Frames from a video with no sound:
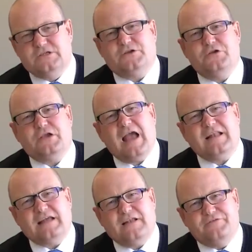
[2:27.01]
So you
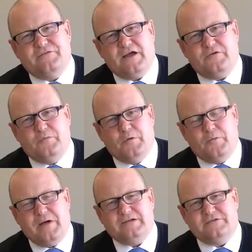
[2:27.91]
can get a variable
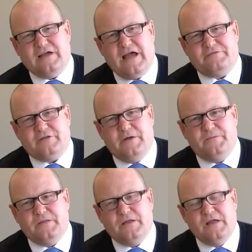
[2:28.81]
amount of airflow.